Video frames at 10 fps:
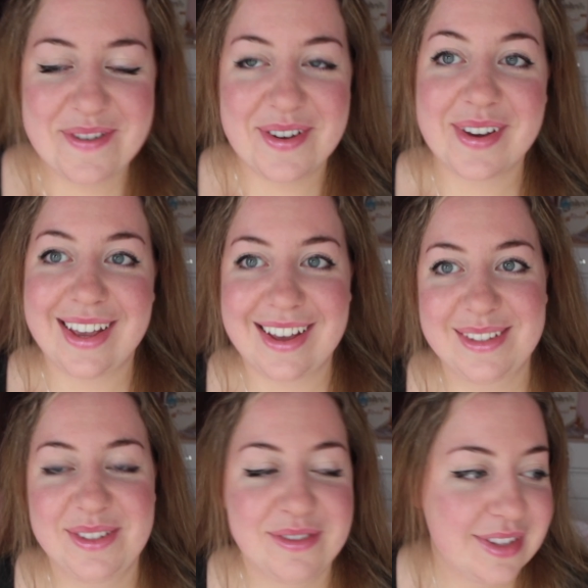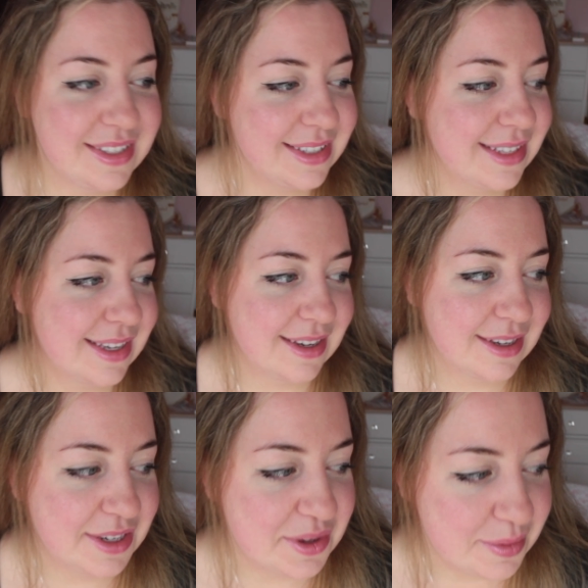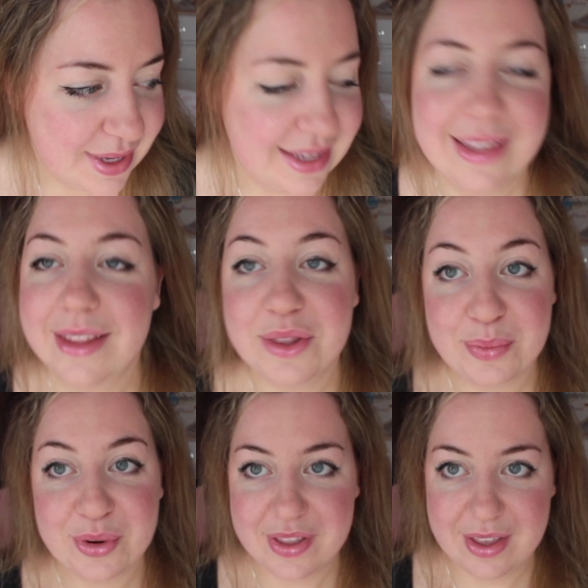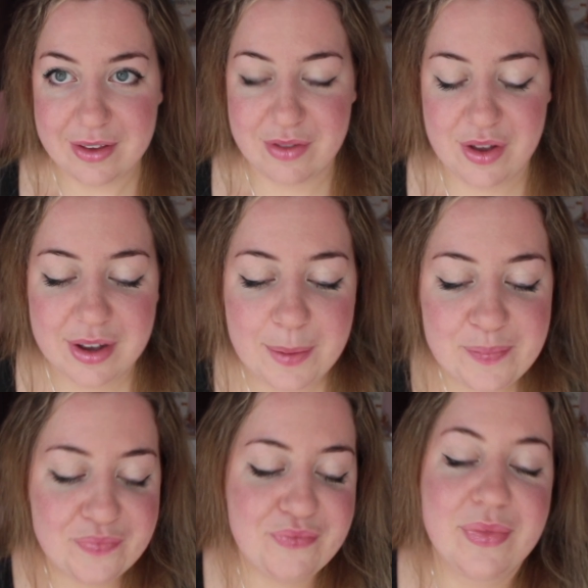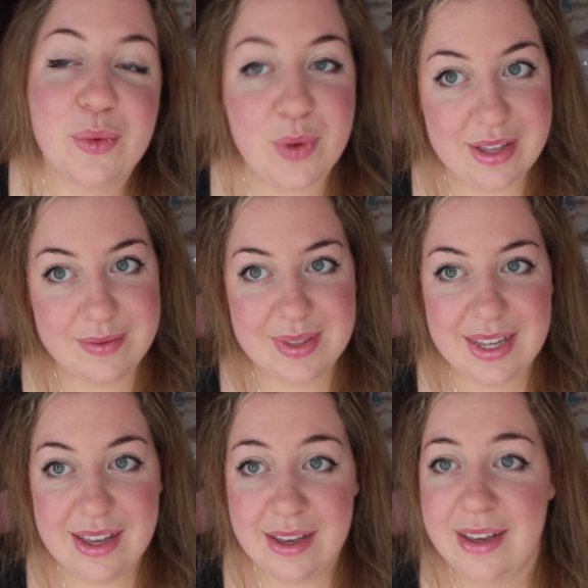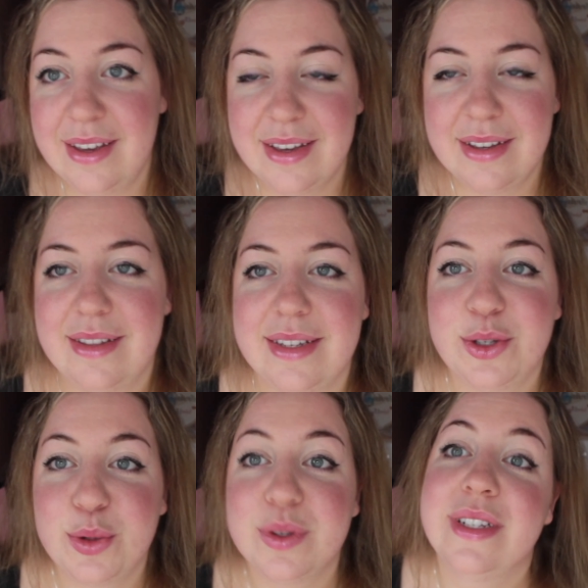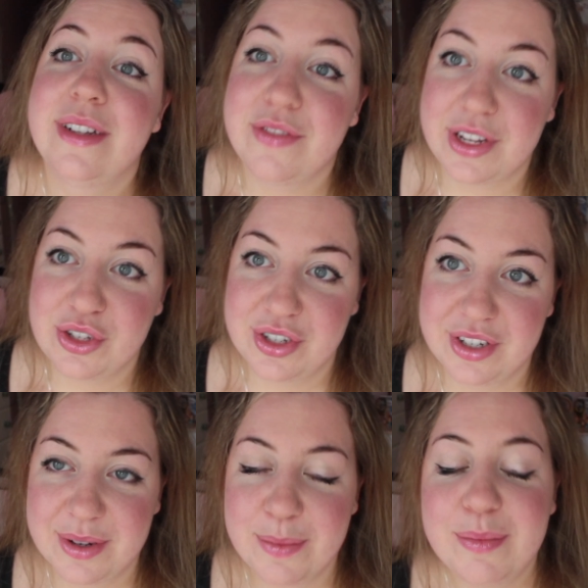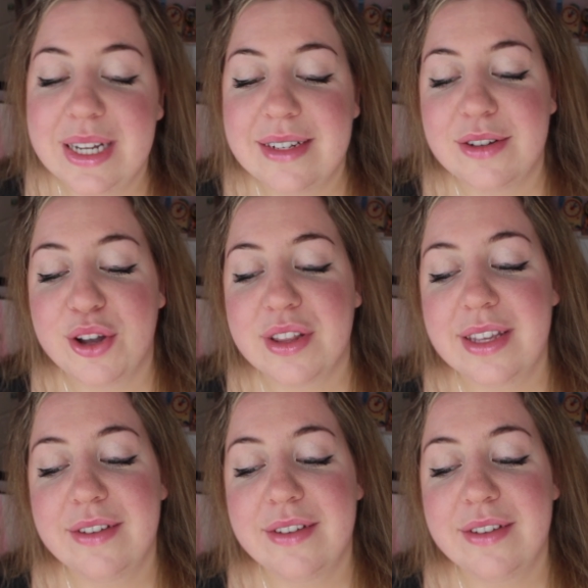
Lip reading: Okay, yeah, so if this is like gonna be the birthday vlog, well, this year was an adventure, but not the